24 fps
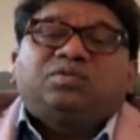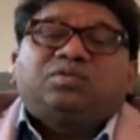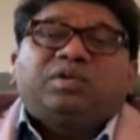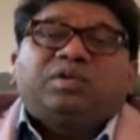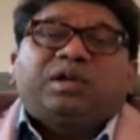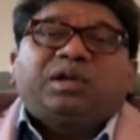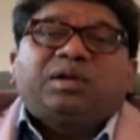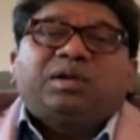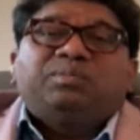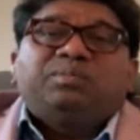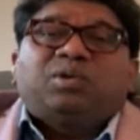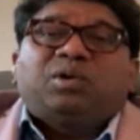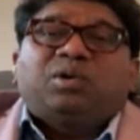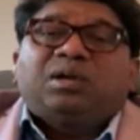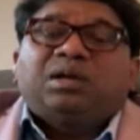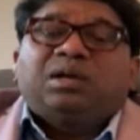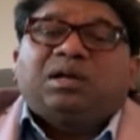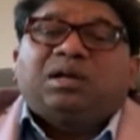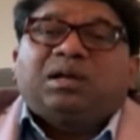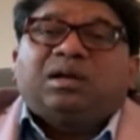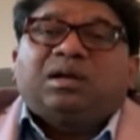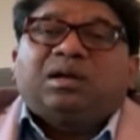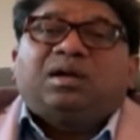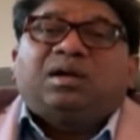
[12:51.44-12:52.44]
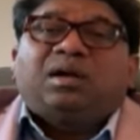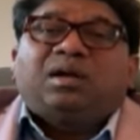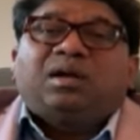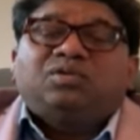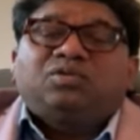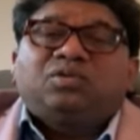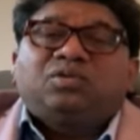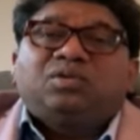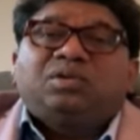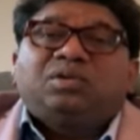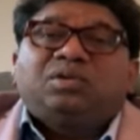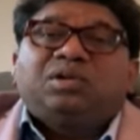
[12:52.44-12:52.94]
it's very important. And
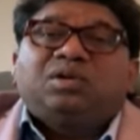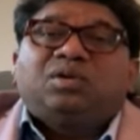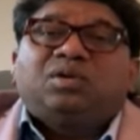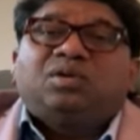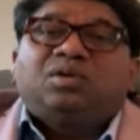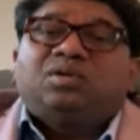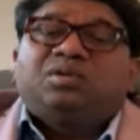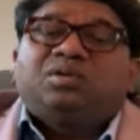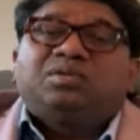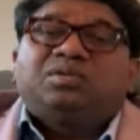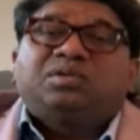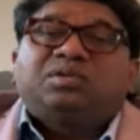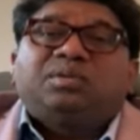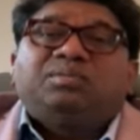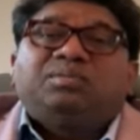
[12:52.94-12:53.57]
also, you know,